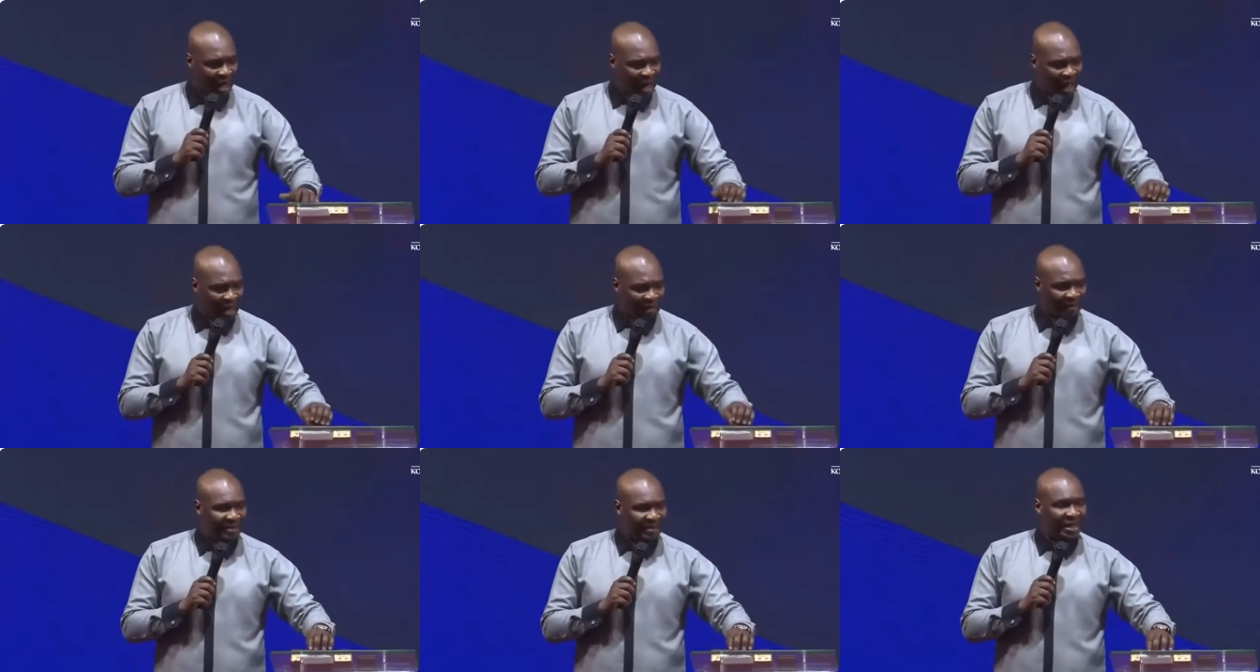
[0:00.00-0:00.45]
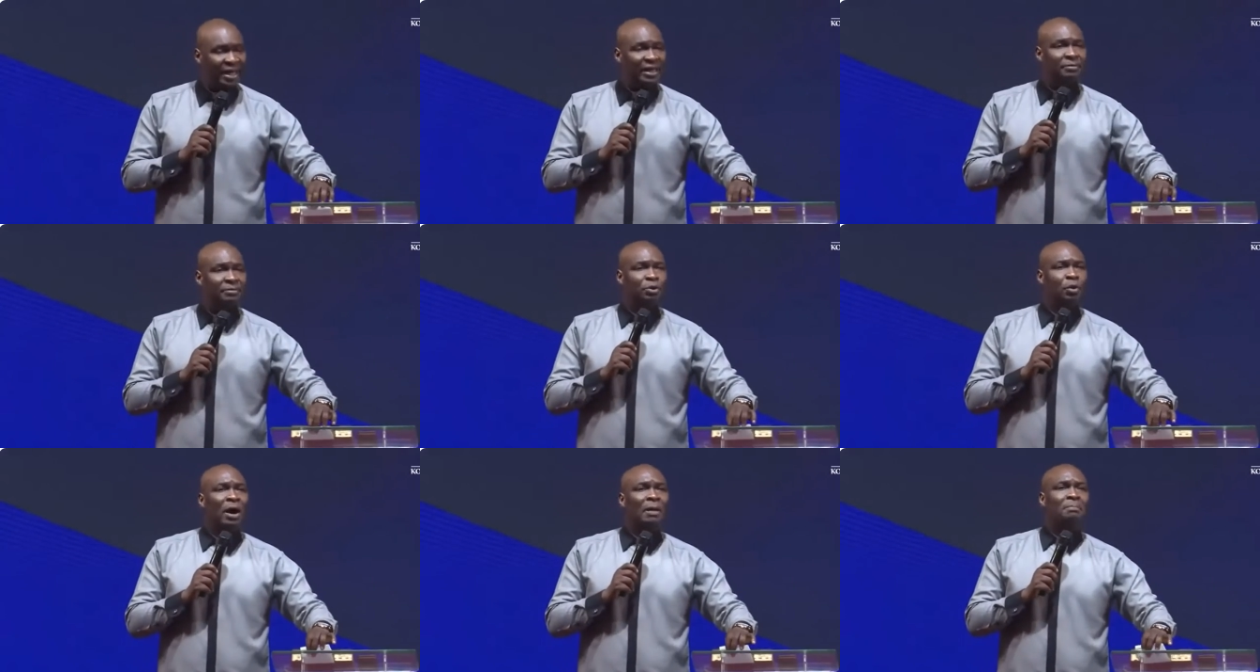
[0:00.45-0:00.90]
and tell
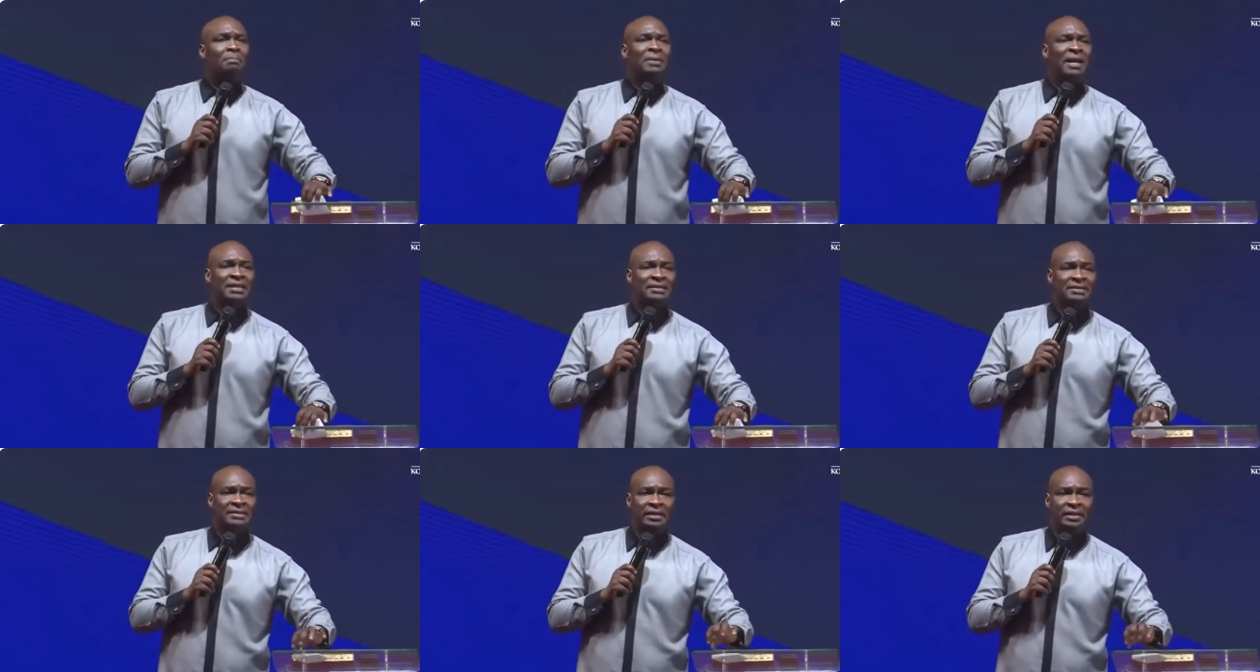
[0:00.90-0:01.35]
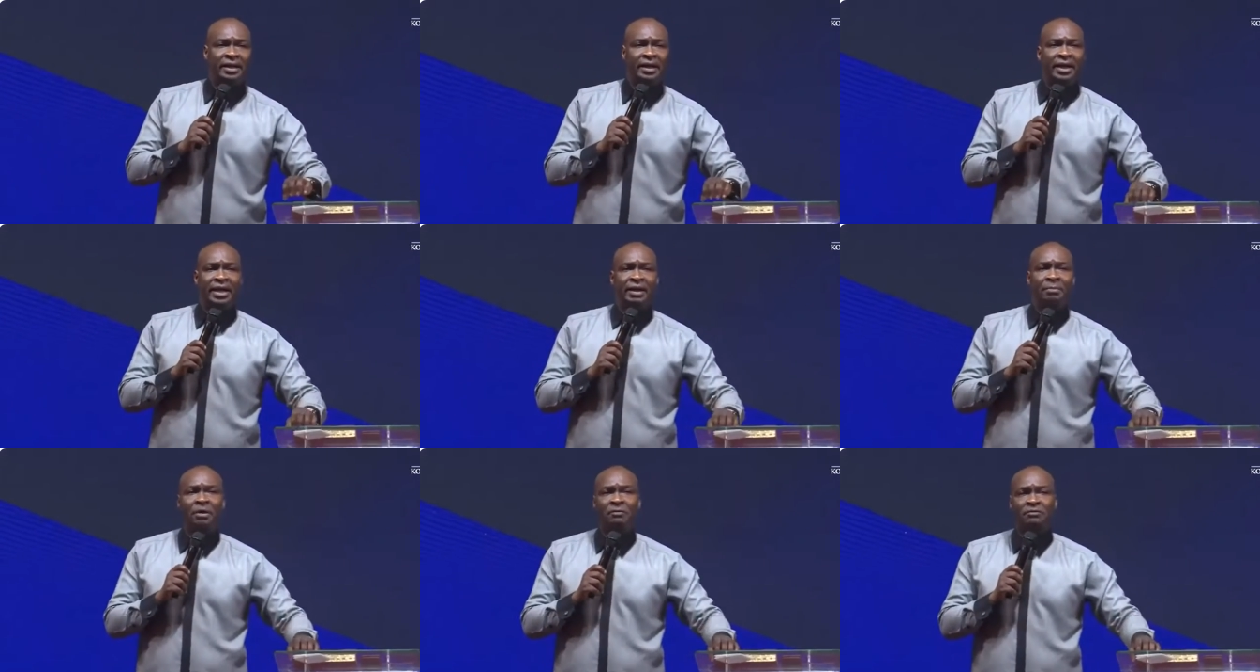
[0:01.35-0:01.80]
him you are blessed in the
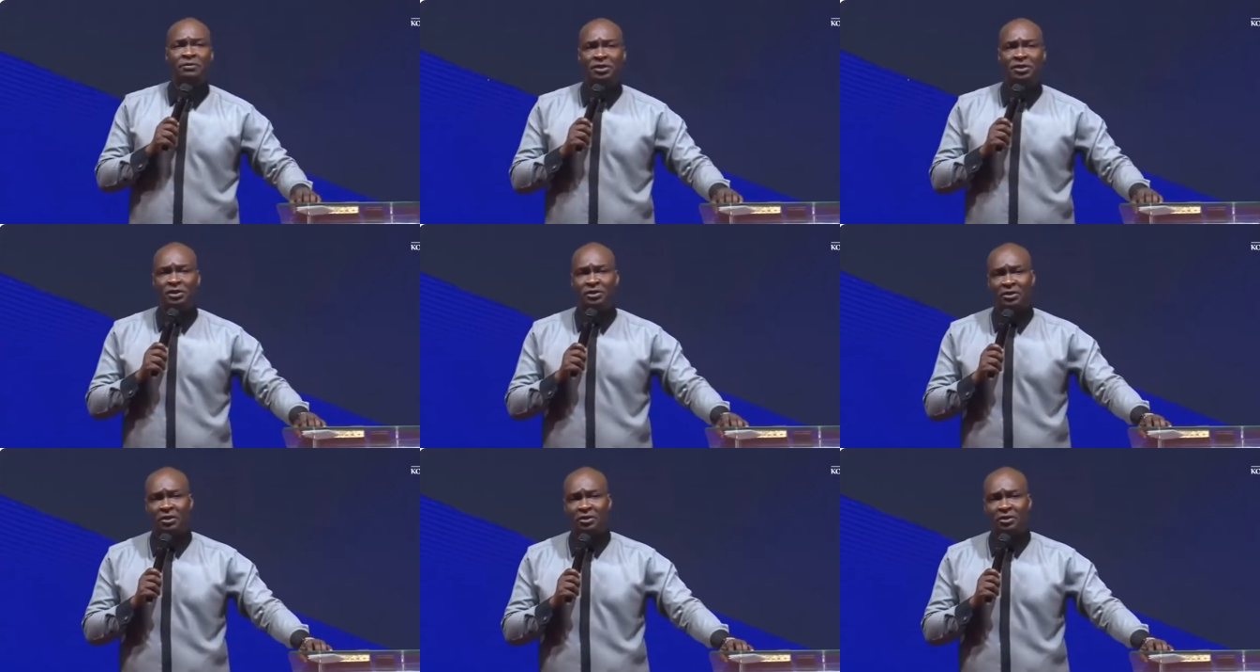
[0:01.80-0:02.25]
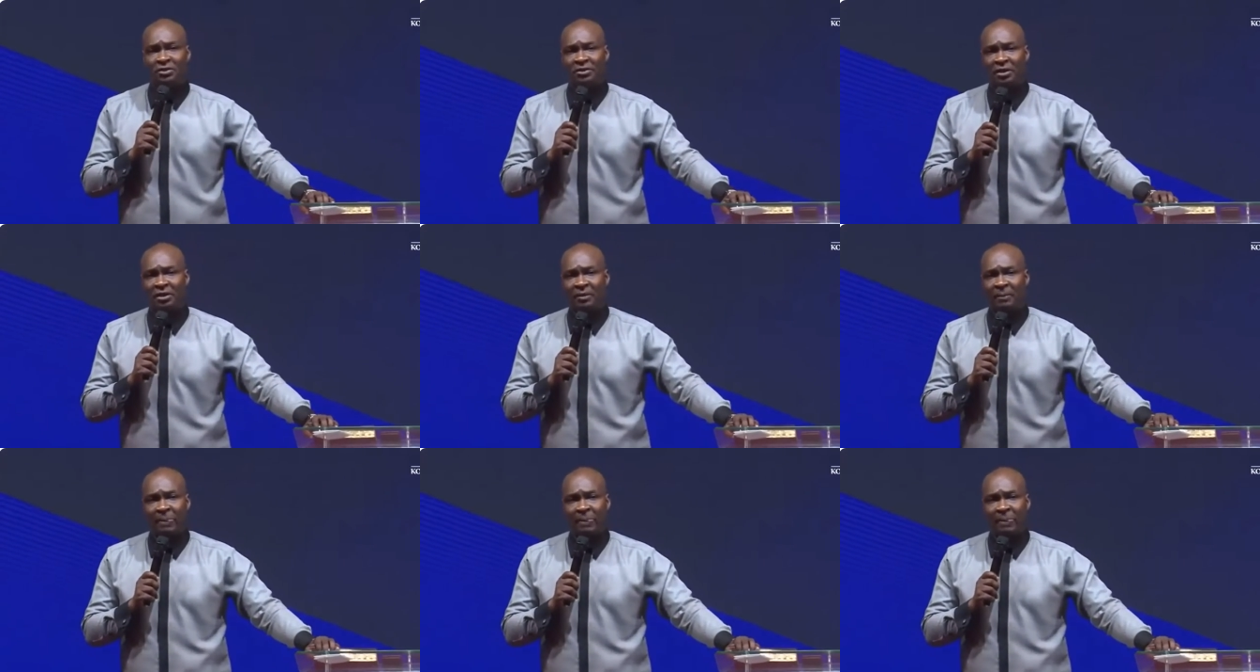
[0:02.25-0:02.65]
name of Jesus.